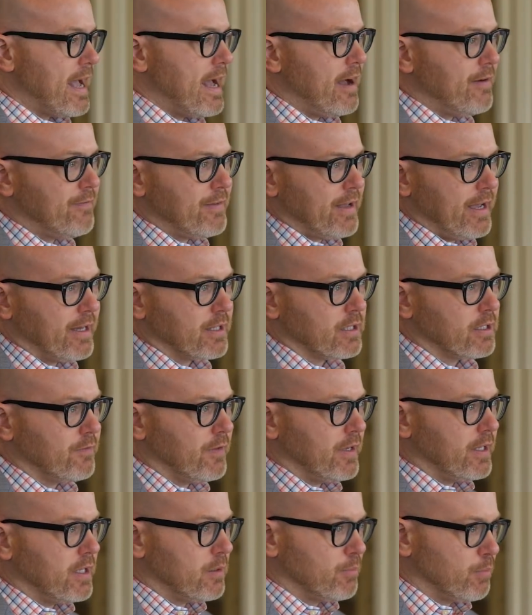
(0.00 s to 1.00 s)
have
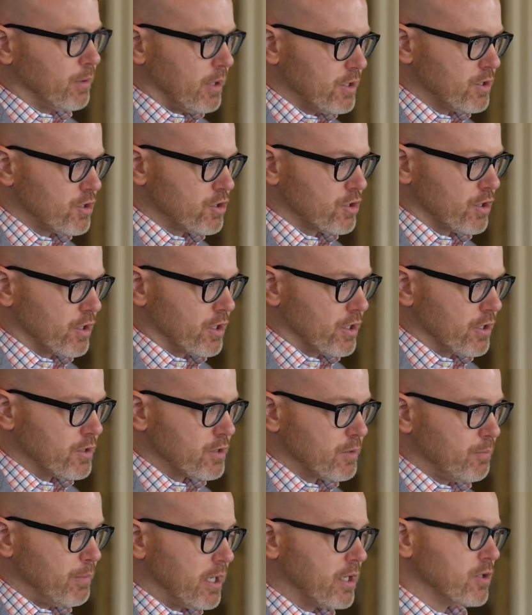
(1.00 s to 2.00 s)
elevated blood
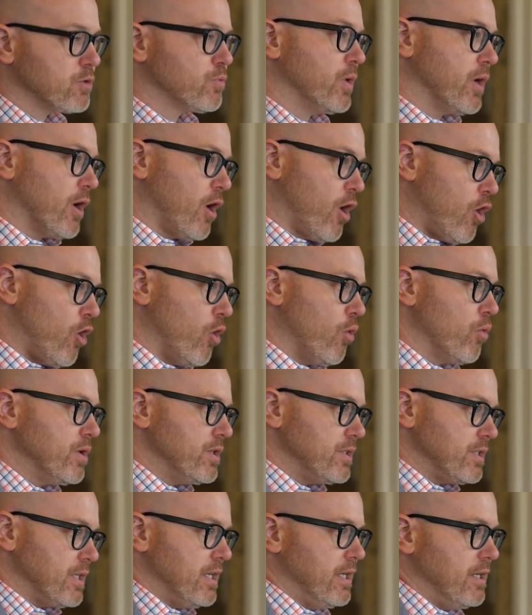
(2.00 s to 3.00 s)
sugars, because we
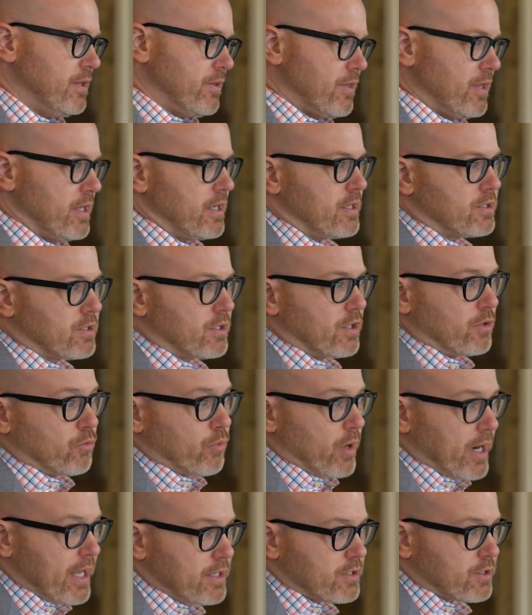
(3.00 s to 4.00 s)
always eat things that
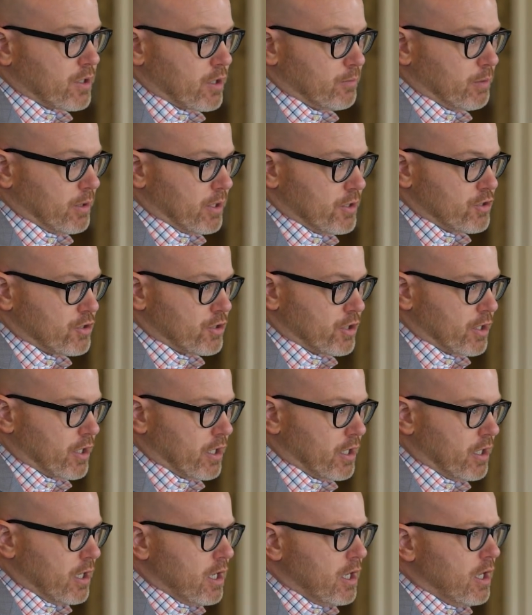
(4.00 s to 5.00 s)
raise our blood
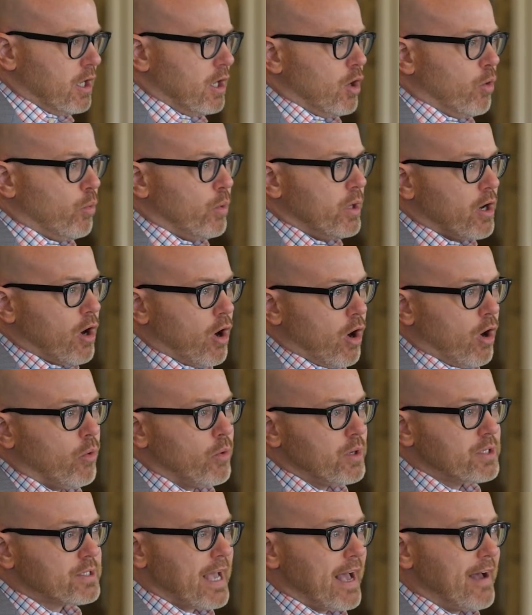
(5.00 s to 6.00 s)
sugar, we
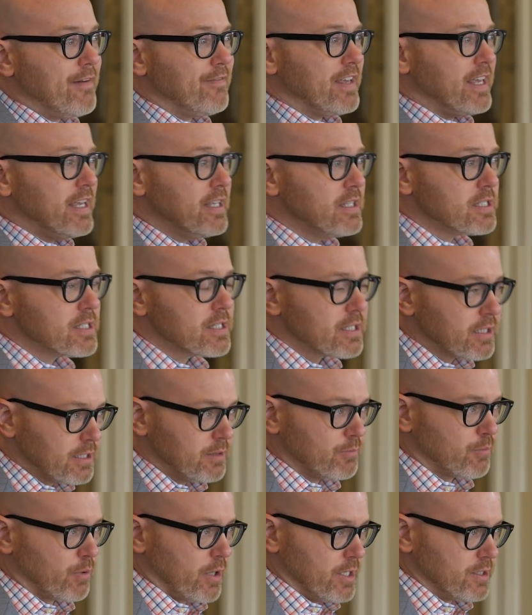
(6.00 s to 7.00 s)
always have
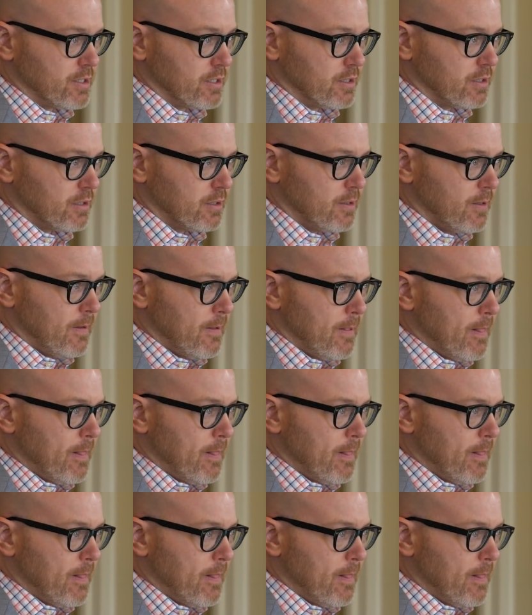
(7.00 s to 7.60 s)
insulin present.